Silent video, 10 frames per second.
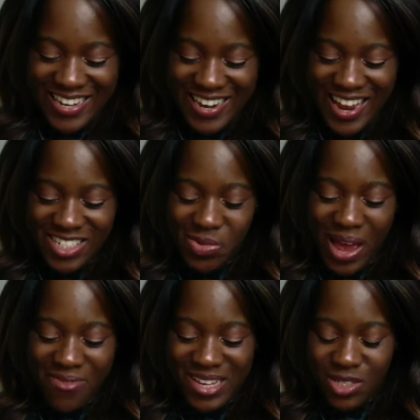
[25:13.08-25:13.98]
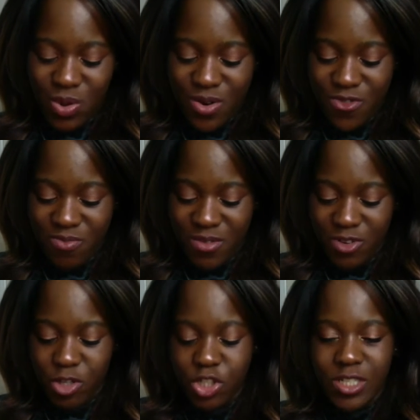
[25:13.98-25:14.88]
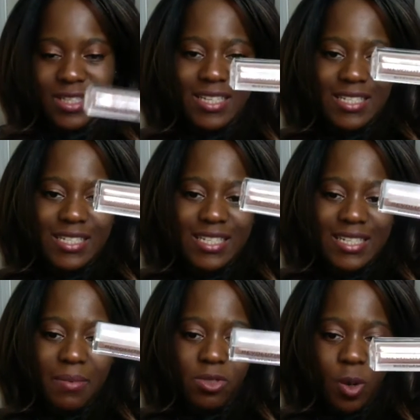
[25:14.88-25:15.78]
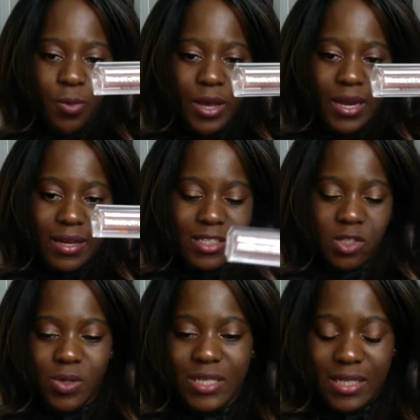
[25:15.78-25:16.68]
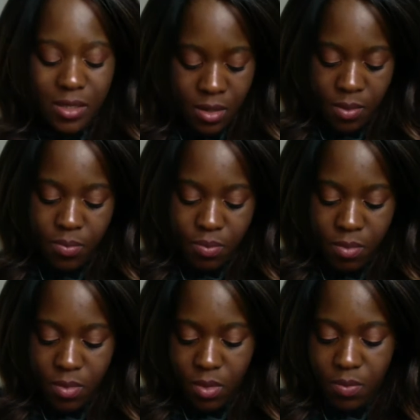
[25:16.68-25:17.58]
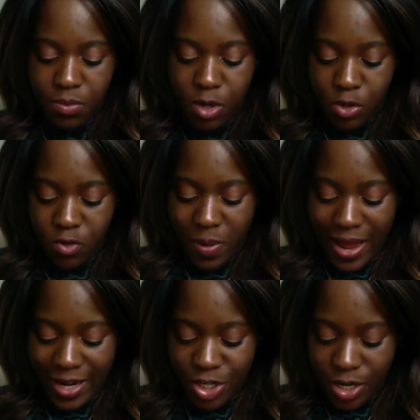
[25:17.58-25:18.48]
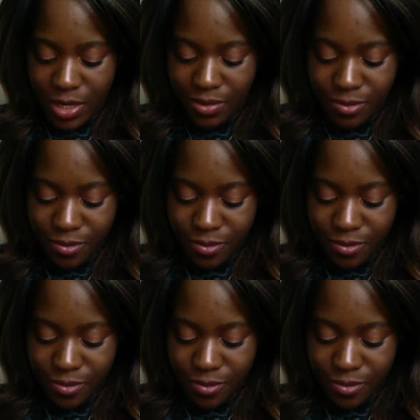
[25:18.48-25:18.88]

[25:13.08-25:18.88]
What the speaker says: next we have this one from Revolution. This is the lip topper in Exquisite. Beautiful packaging.